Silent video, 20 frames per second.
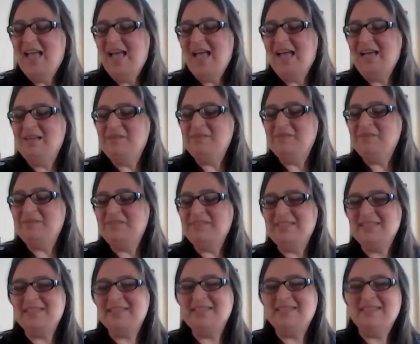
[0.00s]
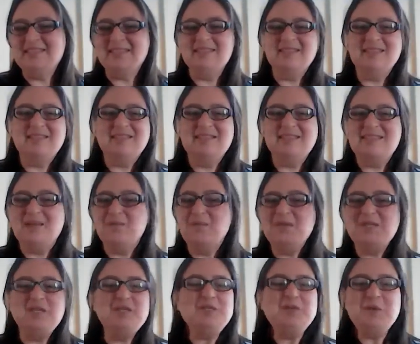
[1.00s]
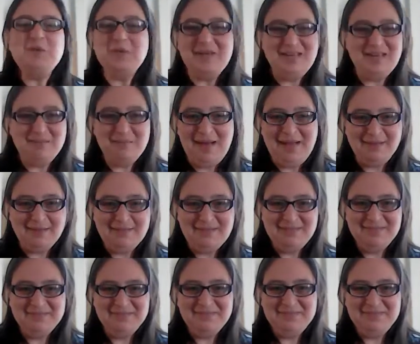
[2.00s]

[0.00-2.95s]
They say, "What are you talking about?"